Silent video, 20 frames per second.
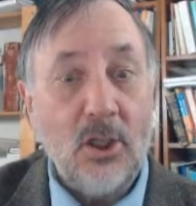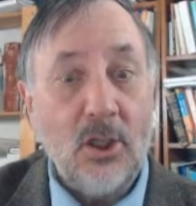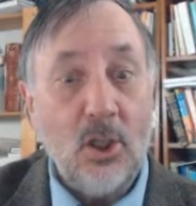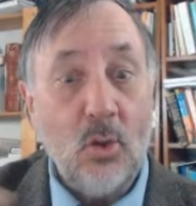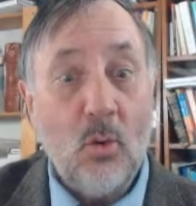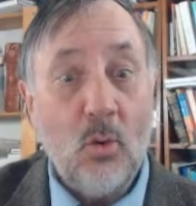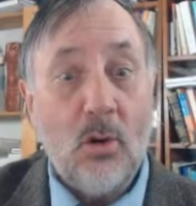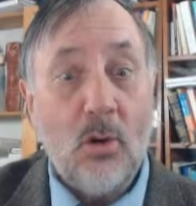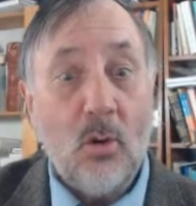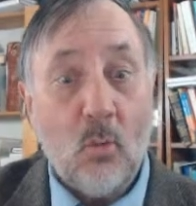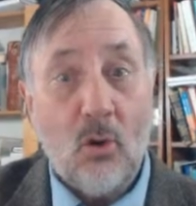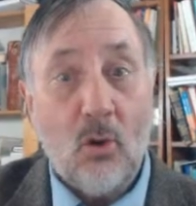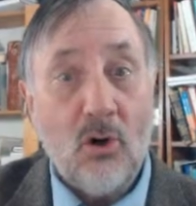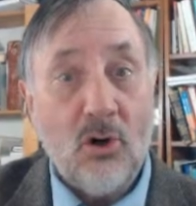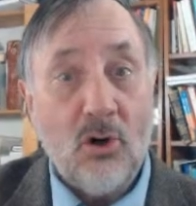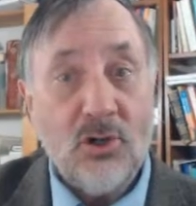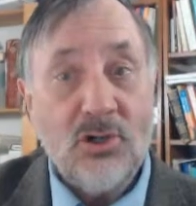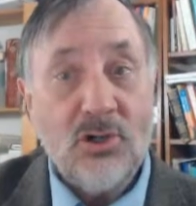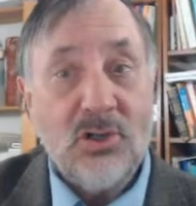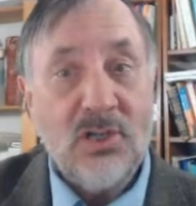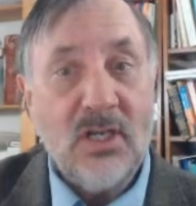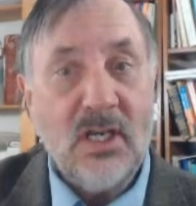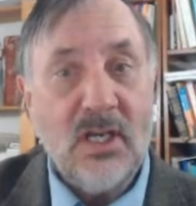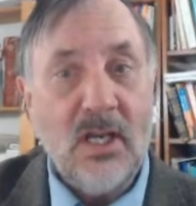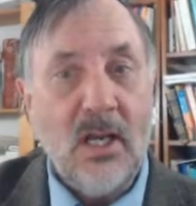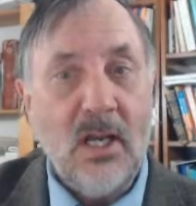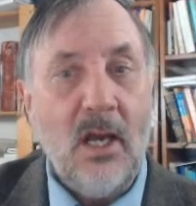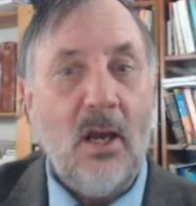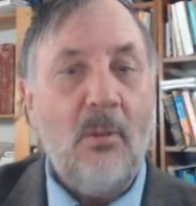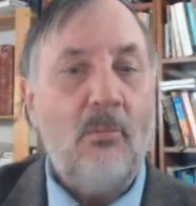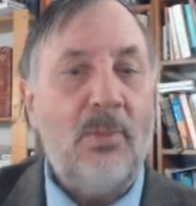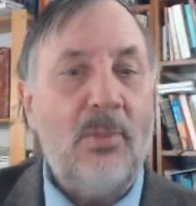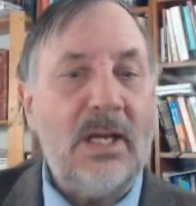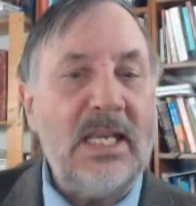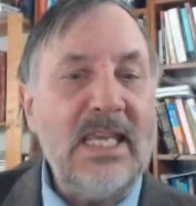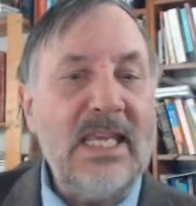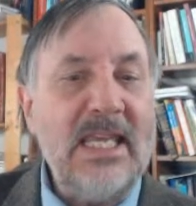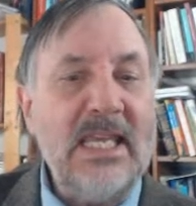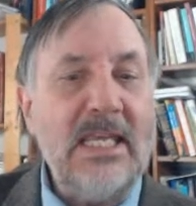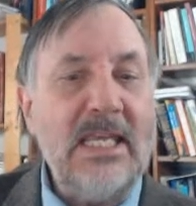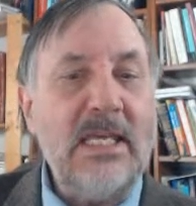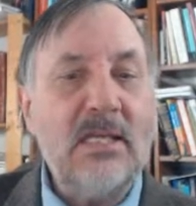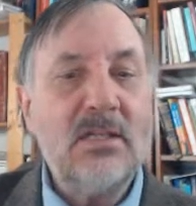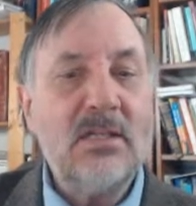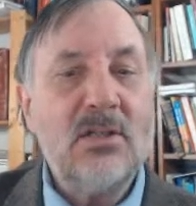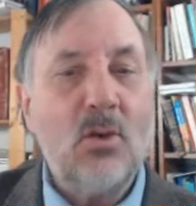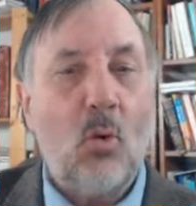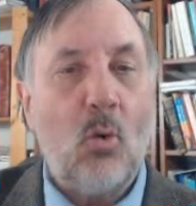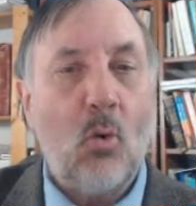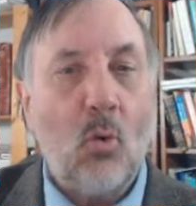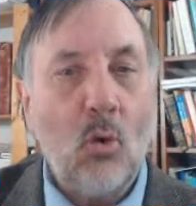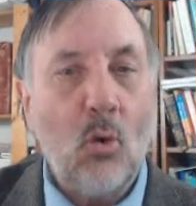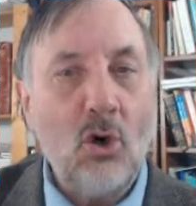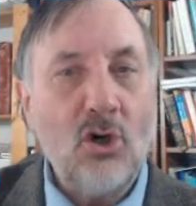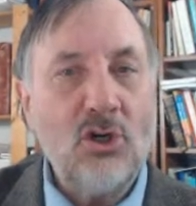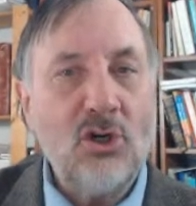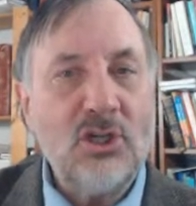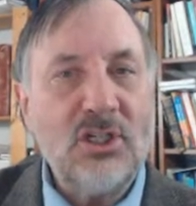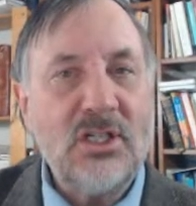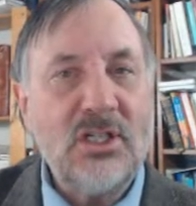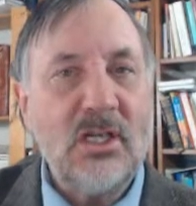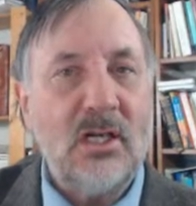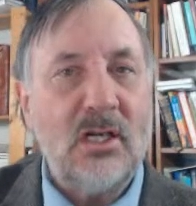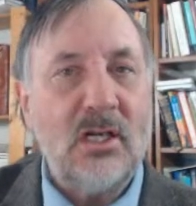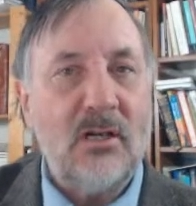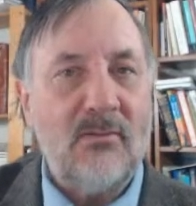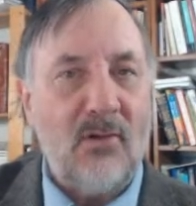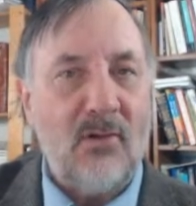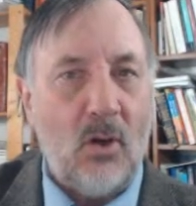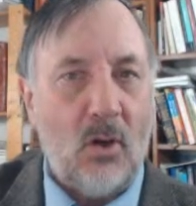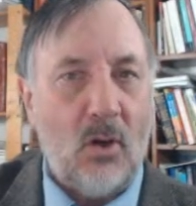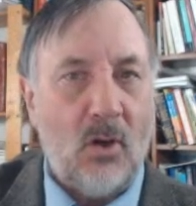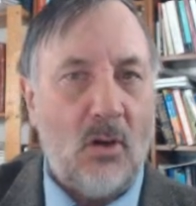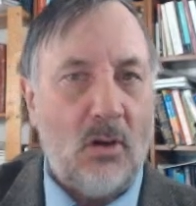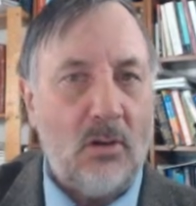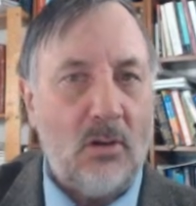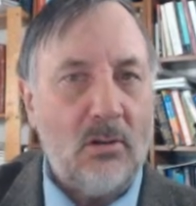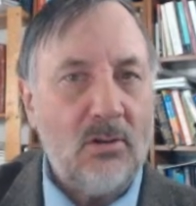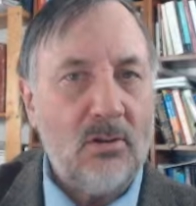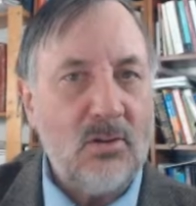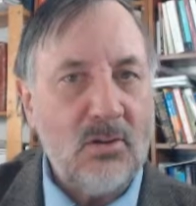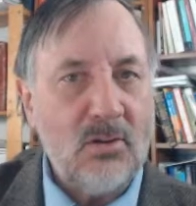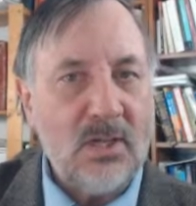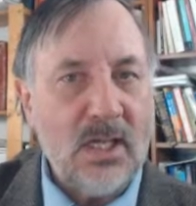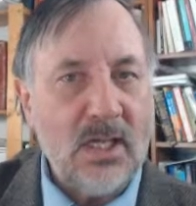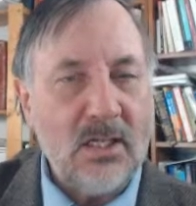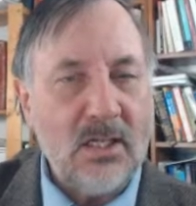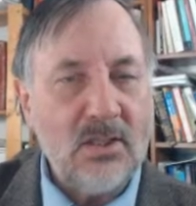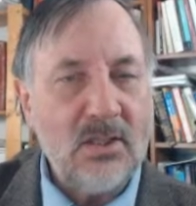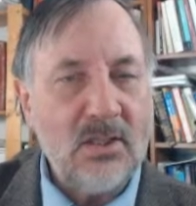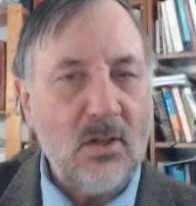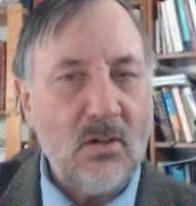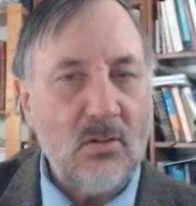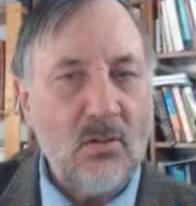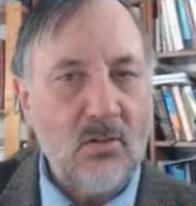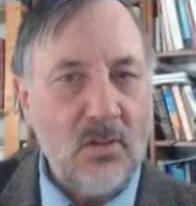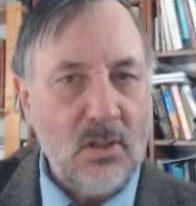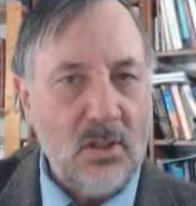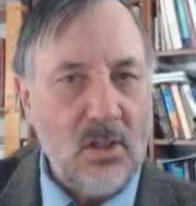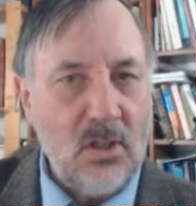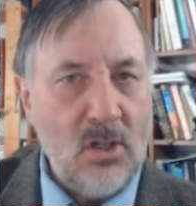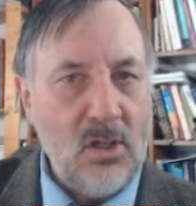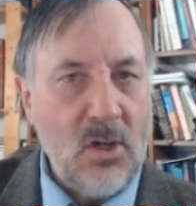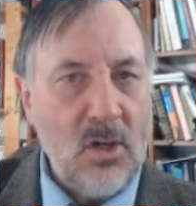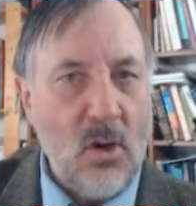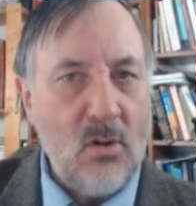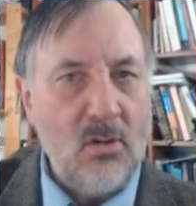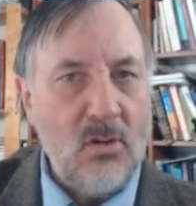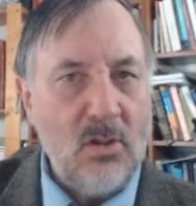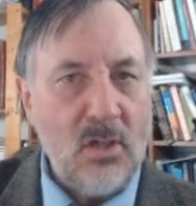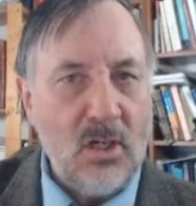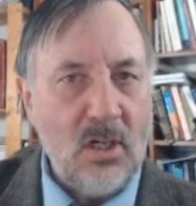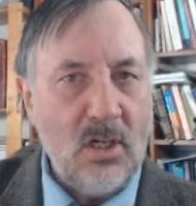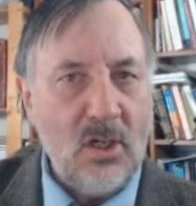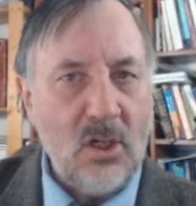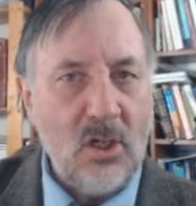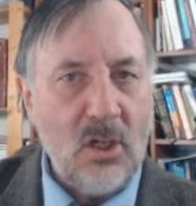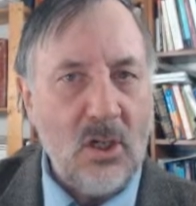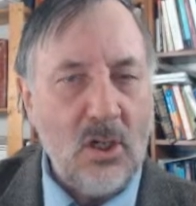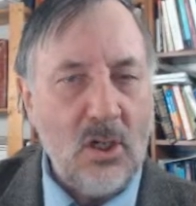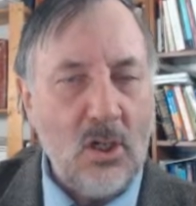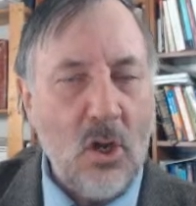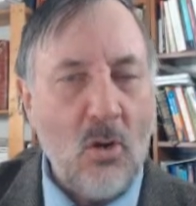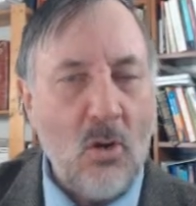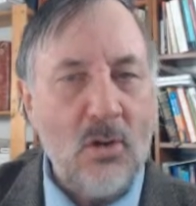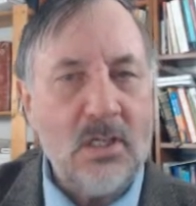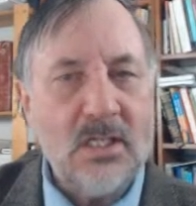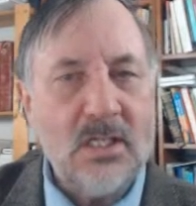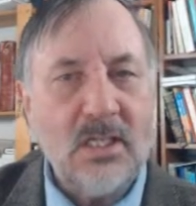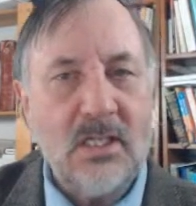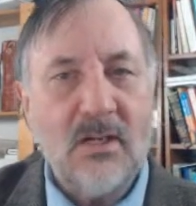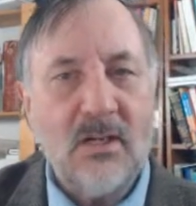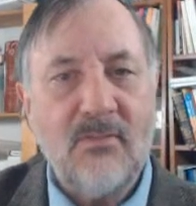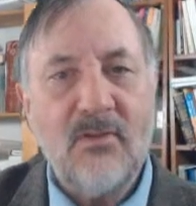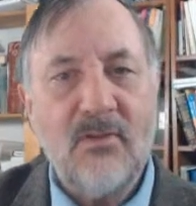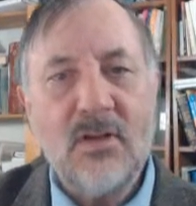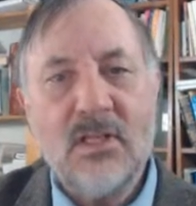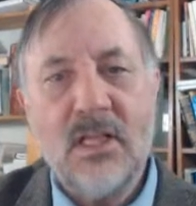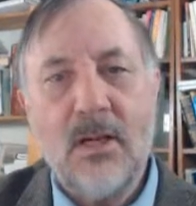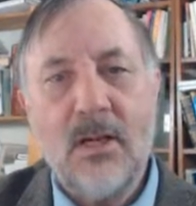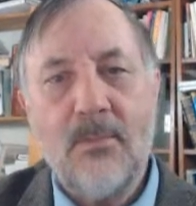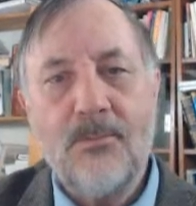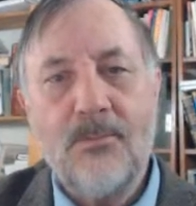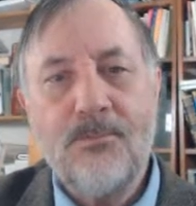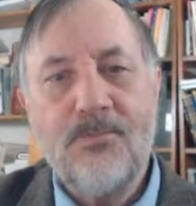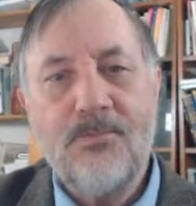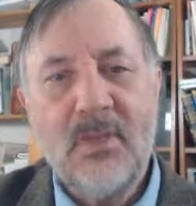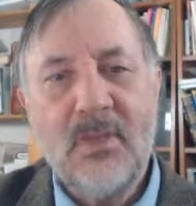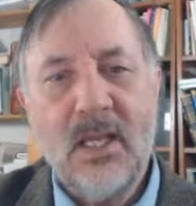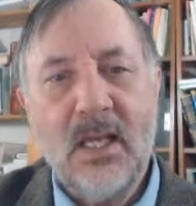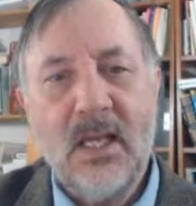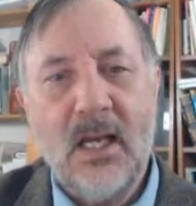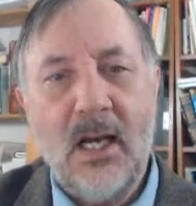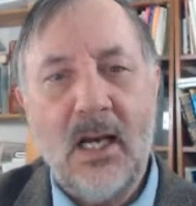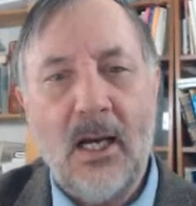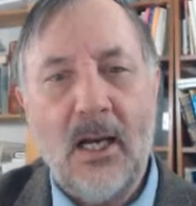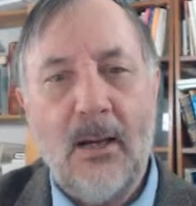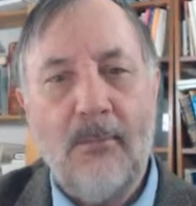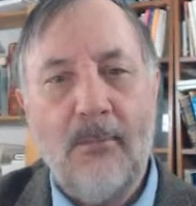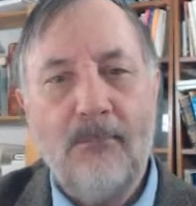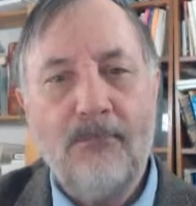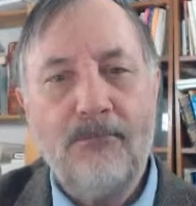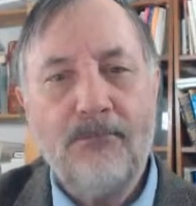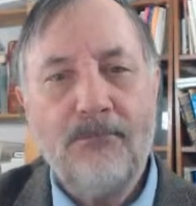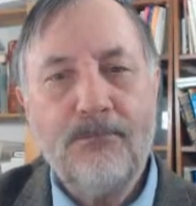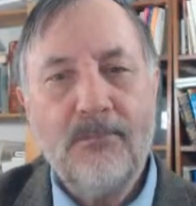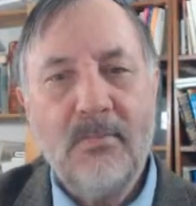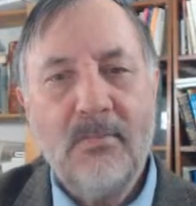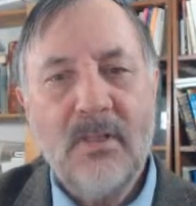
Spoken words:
you are worse, but he is the worst of all. Okay, so notice the difference there. I'm